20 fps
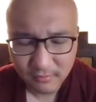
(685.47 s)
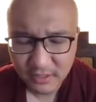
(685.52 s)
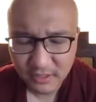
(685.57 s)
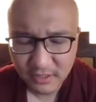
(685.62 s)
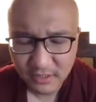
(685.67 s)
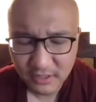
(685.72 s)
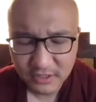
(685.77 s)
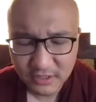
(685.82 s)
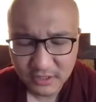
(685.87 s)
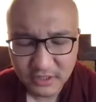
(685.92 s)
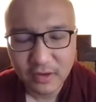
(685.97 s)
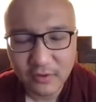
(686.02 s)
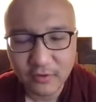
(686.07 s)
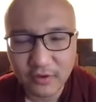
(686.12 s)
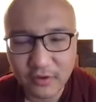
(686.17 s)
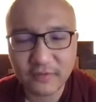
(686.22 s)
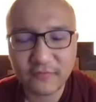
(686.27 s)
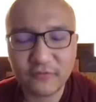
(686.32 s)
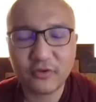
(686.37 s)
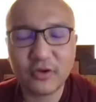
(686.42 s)
power,
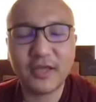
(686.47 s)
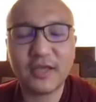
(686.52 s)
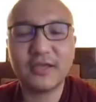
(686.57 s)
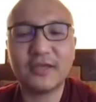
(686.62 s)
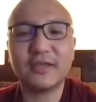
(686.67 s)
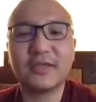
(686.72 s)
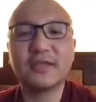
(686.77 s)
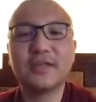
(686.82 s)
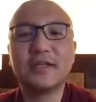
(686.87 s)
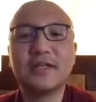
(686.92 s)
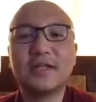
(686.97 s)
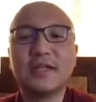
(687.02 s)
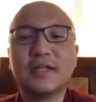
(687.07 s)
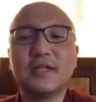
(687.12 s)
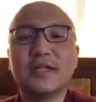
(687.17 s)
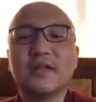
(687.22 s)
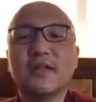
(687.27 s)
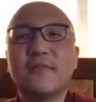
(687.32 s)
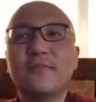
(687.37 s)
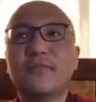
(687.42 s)
if you like.
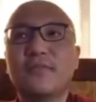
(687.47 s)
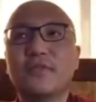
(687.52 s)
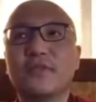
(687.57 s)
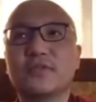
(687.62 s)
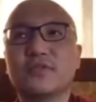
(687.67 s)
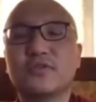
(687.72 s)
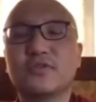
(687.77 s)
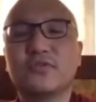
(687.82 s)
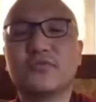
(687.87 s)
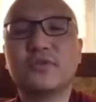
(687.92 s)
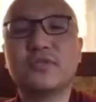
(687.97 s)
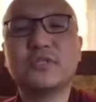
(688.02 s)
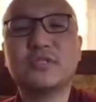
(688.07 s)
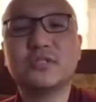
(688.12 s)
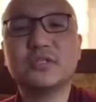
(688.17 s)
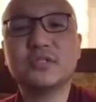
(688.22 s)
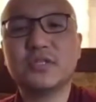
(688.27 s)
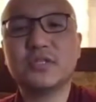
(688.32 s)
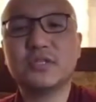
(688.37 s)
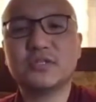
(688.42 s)
So the
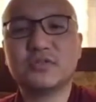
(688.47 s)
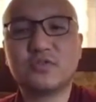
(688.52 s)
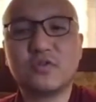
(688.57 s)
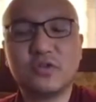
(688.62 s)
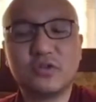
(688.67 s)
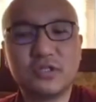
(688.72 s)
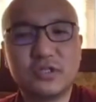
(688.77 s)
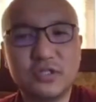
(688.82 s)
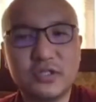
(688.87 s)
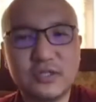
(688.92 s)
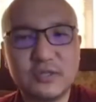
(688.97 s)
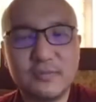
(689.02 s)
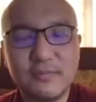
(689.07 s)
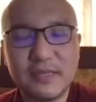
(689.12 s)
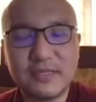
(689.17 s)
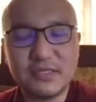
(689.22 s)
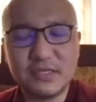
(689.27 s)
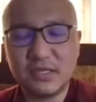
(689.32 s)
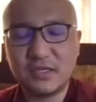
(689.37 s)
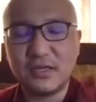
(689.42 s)
reason it is called the
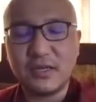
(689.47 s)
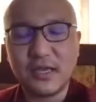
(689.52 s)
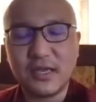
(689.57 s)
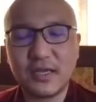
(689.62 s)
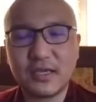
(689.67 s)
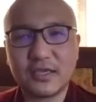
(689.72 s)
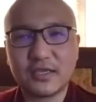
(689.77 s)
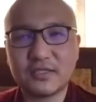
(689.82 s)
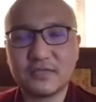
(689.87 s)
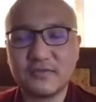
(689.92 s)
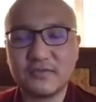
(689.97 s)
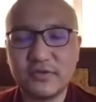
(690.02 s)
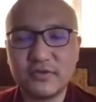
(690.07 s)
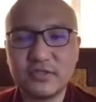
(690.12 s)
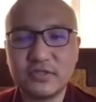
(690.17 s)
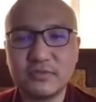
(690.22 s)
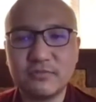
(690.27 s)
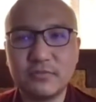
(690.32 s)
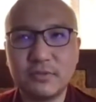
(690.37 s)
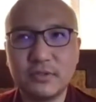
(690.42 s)
magical leg is very
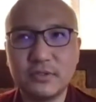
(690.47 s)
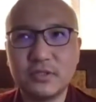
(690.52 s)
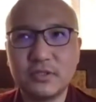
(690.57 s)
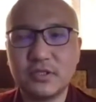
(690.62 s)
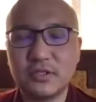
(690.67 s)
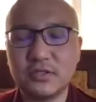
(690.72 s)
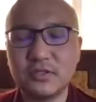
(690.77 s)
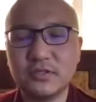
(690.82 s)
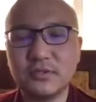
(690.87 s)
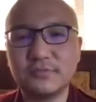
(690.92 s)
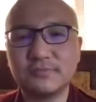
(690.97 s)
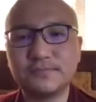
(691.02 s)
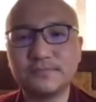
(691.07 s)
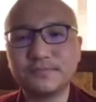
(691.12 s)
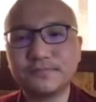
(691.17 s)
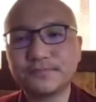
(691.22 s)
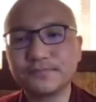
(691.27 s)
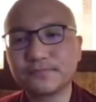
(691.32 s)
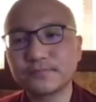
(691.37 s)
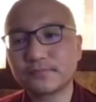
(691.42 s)
simple.
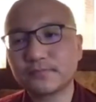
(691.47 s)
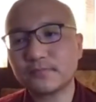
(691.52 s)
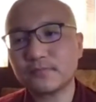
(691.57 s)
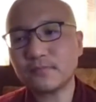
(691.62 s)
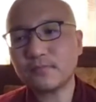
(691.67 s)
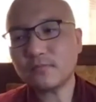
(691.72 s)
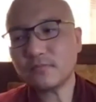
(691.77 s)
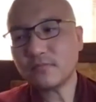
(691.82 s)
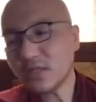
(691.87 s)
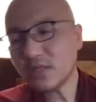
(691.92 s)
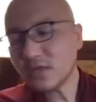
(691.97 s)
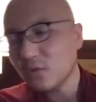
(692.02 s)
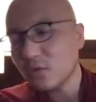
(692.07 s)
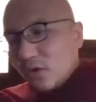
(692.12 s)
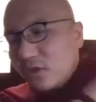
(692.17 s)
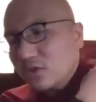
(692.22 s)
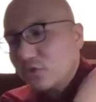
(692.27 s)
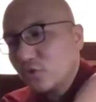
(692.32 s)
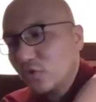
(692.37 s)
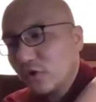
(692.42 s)

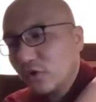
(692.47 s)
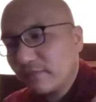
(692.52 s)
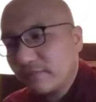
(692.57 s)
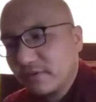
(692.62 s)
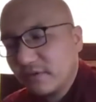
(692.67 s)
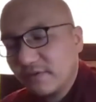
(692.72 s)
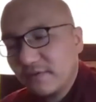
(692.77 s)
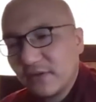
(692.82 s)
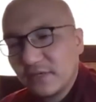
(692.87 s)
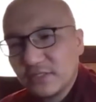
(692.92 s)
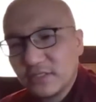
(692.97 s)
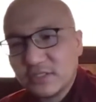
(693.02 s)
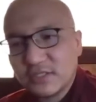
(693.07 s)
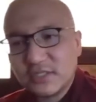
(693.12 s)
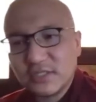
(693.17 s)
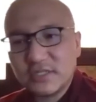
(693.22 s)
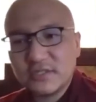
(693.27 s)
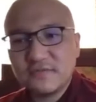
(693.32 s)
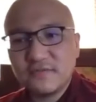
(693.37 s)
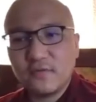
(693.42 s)
Once you have perfected
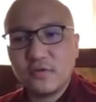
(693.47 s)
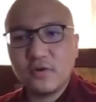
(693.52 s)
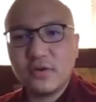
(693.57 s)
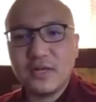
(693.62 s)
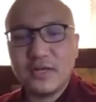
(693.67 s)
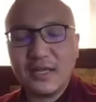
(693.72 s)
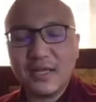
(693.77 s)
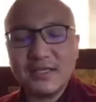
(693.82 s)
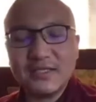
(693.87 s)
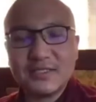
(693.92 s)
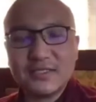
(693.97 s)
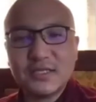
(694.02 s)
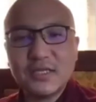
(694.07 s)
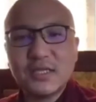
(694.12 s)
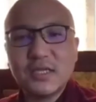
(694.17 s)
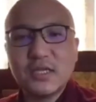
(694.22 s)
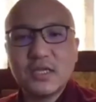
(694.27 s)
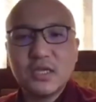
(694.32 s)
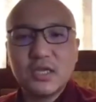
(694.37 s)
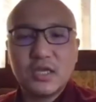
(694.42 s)
these four legs
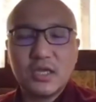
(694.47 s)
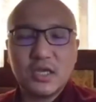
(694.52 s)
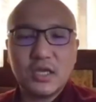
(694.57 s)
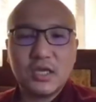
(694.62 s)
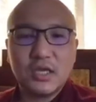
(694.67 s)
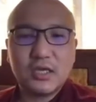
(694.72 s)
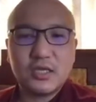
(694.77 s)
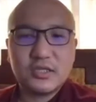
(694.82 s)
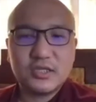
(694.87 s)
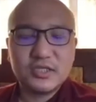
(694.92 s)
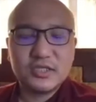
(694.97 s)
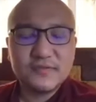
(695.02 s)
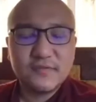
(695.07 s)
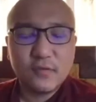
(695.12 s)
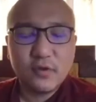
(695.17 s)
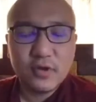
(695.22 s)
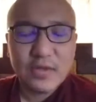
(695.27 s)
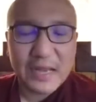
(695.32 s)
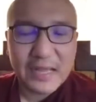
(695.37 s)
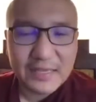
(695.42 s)

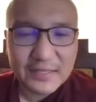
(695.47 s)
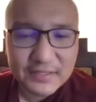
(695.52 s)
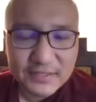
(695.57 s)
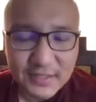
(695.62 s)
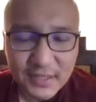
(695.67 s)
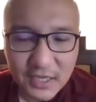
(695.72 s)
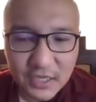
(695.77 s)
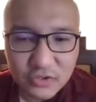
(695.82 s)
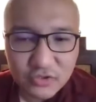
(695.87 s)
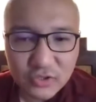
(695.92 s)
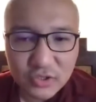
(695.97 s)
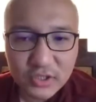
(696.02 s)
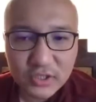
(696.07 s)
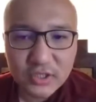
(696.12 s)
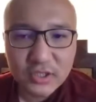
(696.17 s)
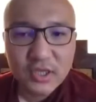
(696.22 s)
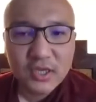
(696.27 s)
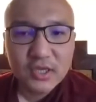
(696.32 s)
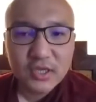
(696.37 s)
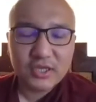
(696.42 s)
actually,
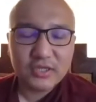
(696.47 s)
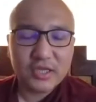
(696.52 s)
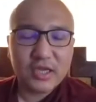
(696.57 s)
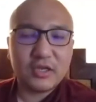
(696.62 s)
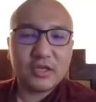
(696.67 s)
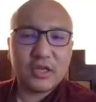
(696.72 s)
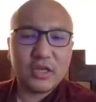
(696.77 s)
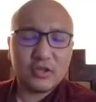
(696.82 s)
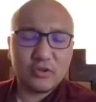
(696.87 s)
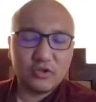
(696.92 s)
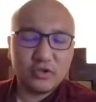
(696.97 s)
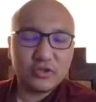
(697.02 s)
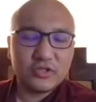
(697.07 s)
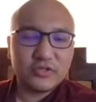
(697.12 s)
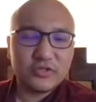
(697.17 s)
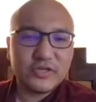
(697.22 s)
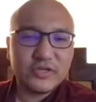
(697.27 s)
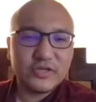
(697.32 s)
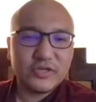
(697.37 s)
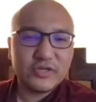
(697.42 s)
they are not
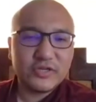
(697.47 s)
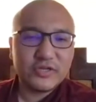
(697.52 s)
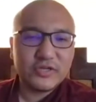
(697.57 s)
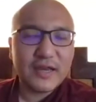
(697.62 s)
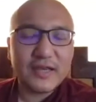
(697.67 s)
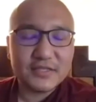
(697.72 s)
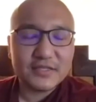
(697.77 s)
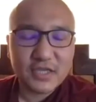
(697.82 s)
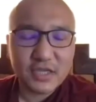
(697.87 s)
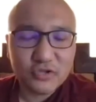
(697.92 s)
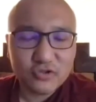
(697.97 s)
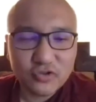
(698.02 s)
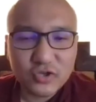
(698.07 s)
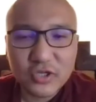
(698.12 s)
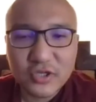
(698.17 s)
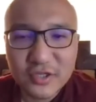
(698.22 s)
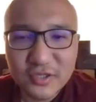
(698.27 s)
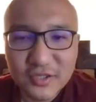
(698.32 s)
really legs actually.